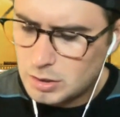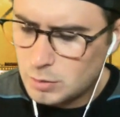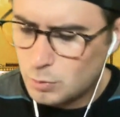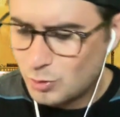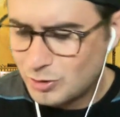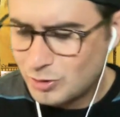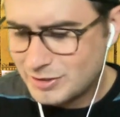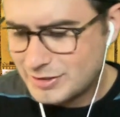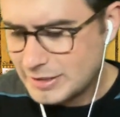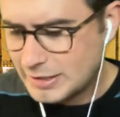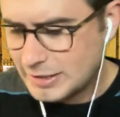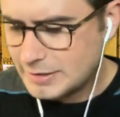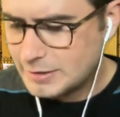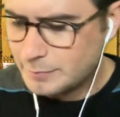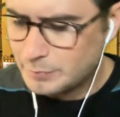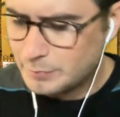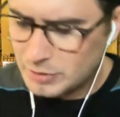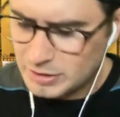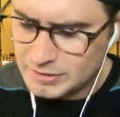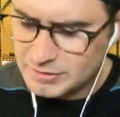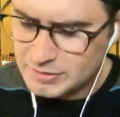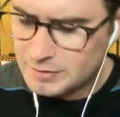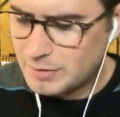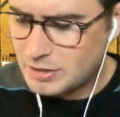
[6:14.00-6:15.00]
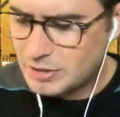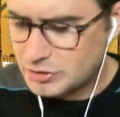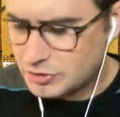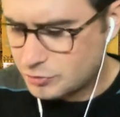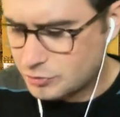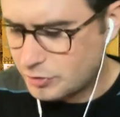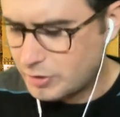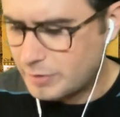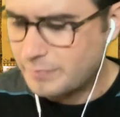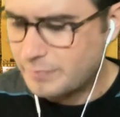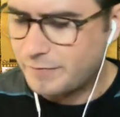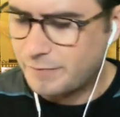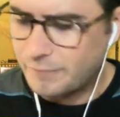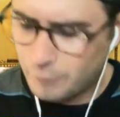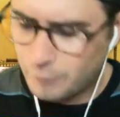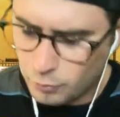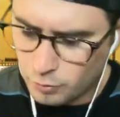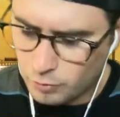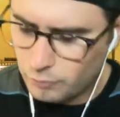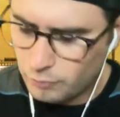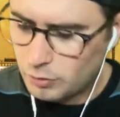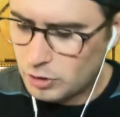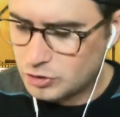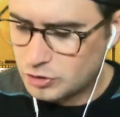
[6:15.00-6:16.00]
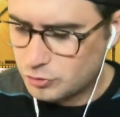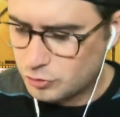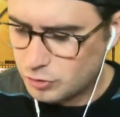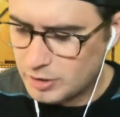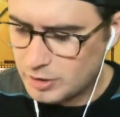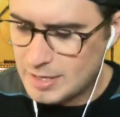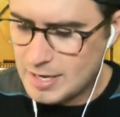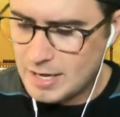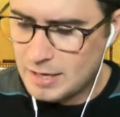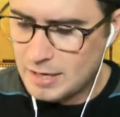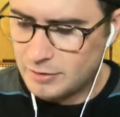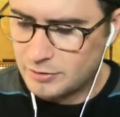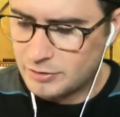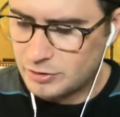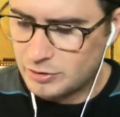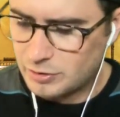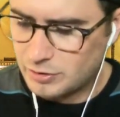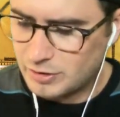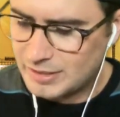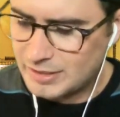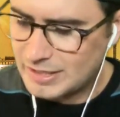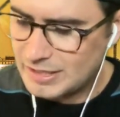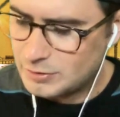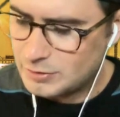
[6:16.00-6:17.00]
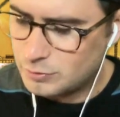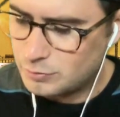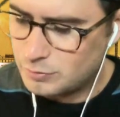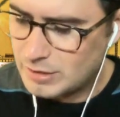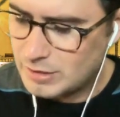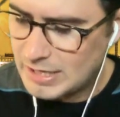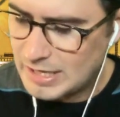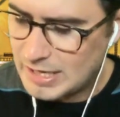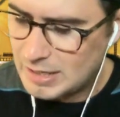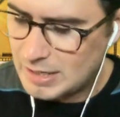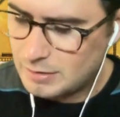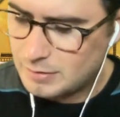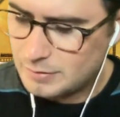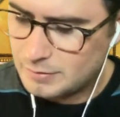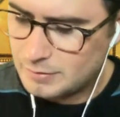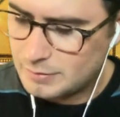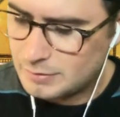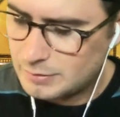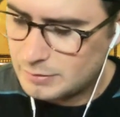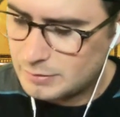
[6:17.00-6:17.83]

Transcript: It wouldn't take the place of my stream for Rush Royale. You know, I can't do that.